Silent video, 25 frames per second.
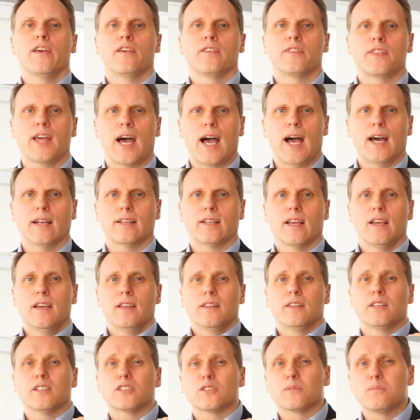that
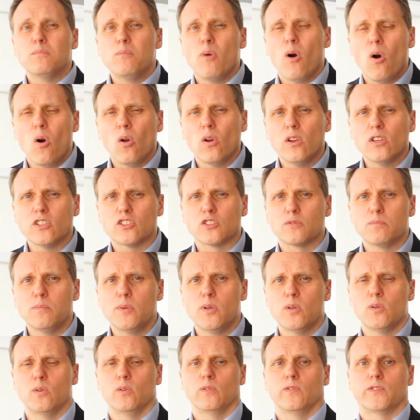the smallest
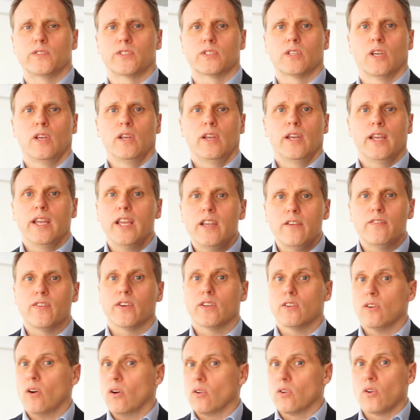moves,
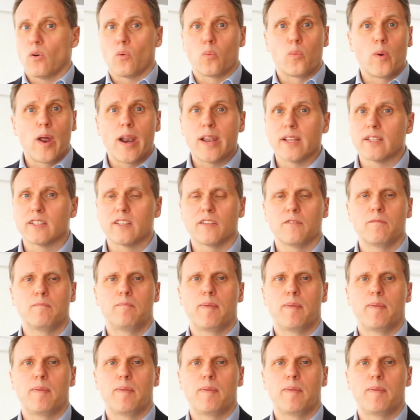even on a relative